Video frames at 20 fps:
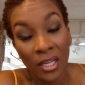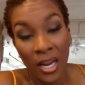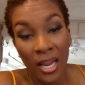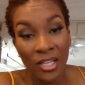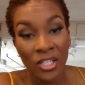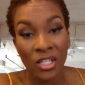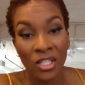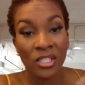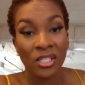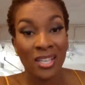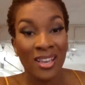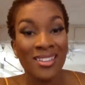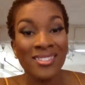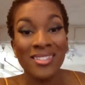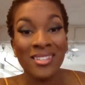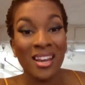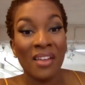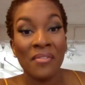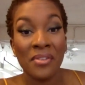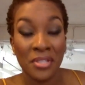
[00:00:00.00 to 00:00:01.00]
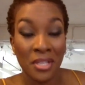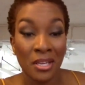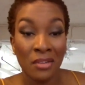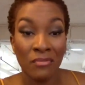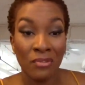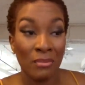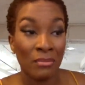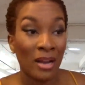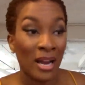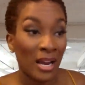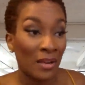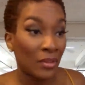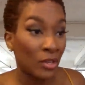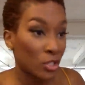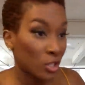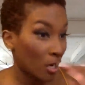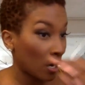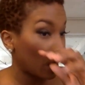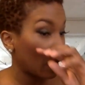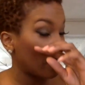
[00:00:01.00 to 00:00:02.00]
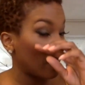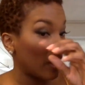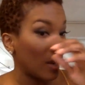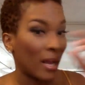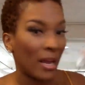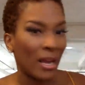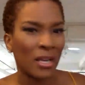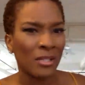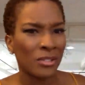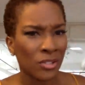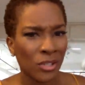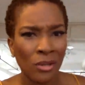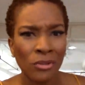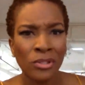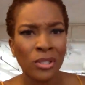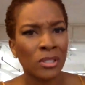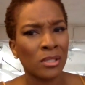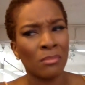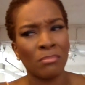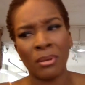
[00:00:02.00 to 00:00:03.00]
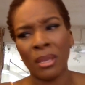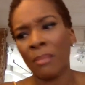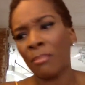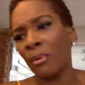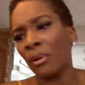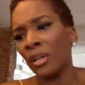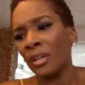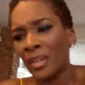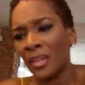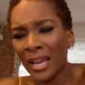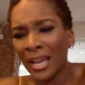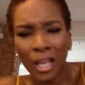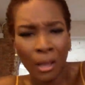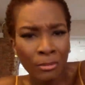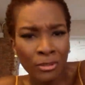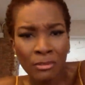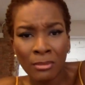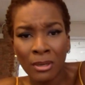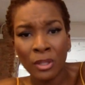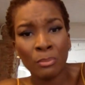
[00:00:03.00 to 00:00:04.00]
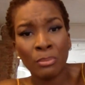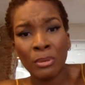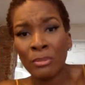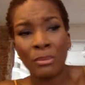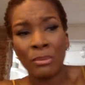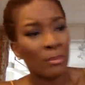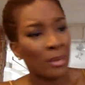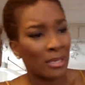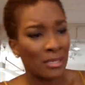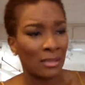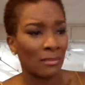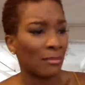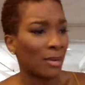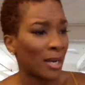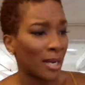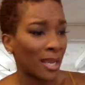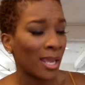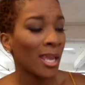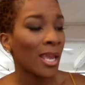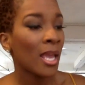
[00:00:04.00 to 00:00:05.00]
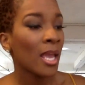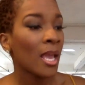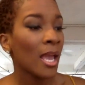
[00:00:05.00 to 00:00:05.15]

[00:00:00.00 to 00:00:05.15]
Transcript: And I just tested everything from behind the chair. And then I consulted some people. And then I helped some other people make some money.